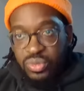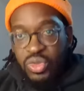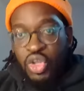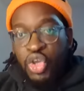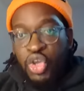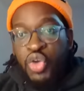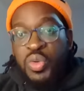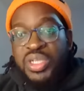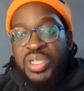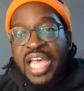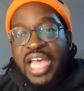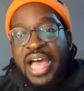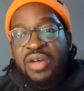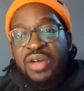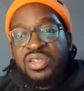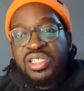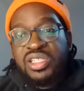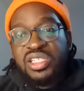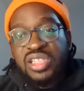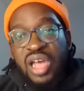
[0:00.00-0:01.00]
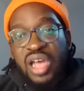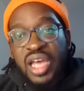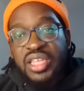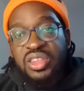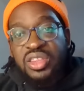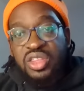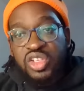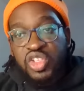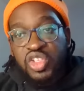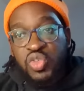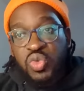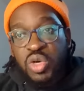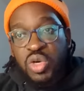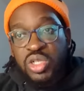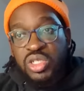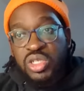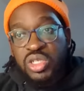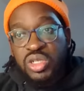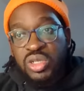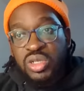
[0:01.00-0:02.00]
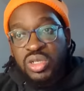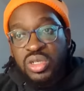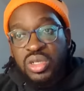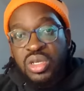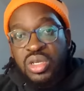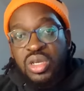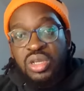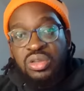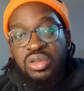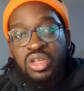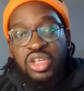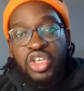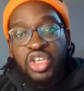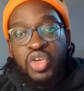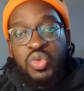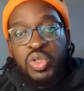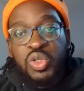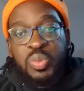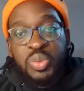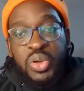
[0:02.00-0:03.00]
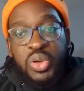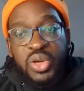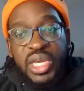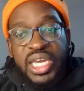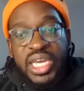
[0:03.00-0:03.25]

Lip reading: Who is outside the squad that you would put